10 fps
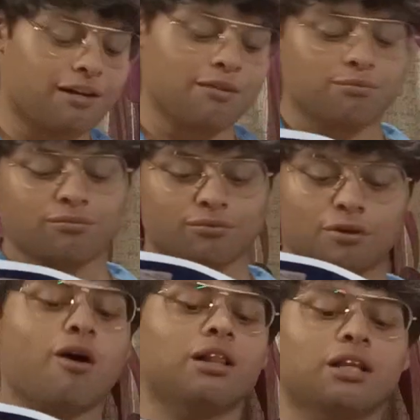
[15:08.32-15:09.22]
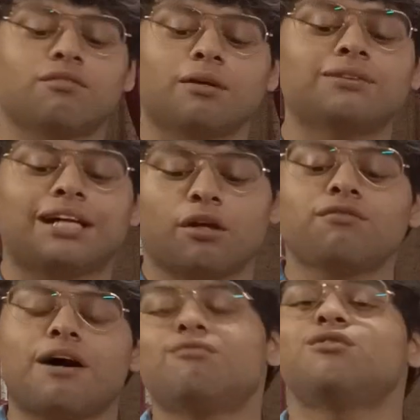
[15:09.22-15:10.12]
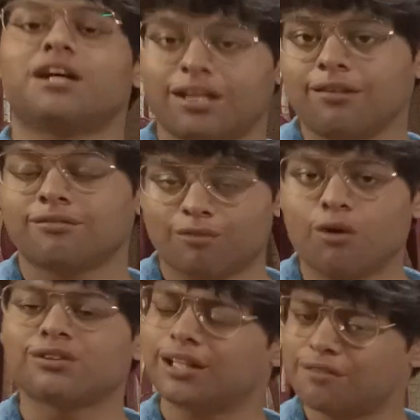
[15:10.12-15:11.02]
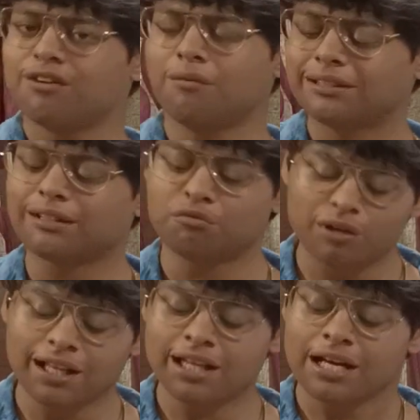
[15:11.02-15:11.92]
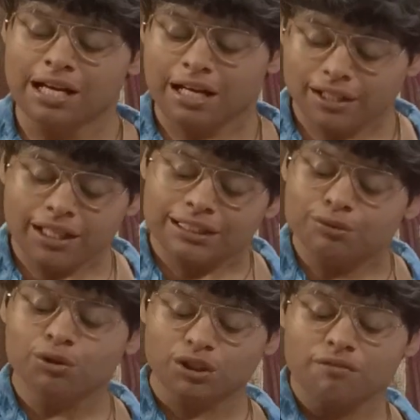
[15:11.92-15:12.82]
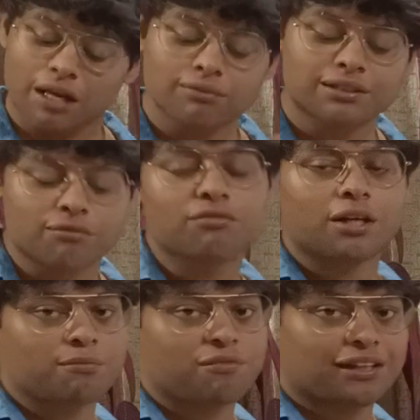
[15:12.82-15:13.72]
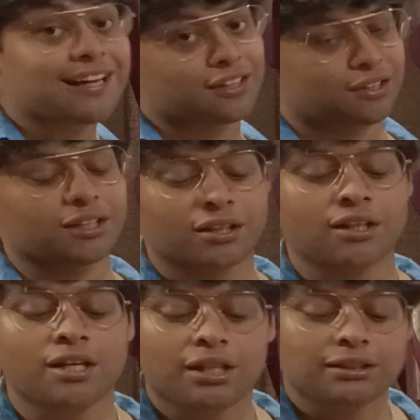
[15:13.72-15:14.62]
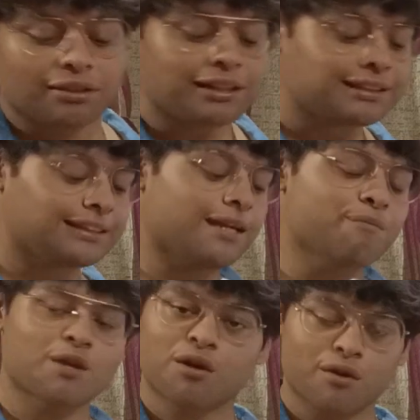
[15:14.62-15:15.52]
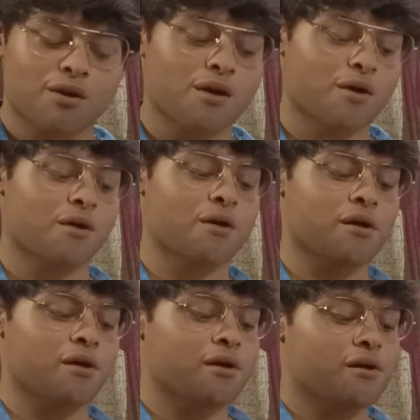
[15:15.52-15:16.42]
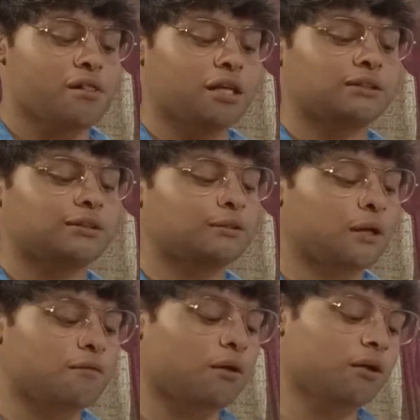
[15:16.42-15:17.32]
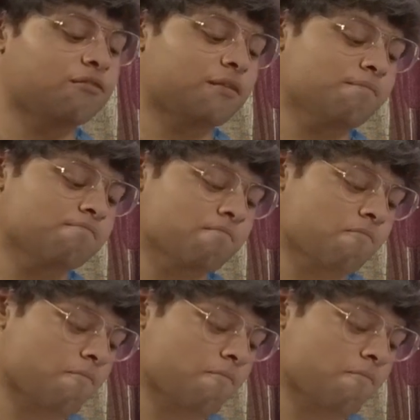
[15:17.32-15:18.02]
well, all the verbs are of avoir, auxiliary verb is avoir, In the next question, we have some verb with être. So let's see. Let's solve all of them.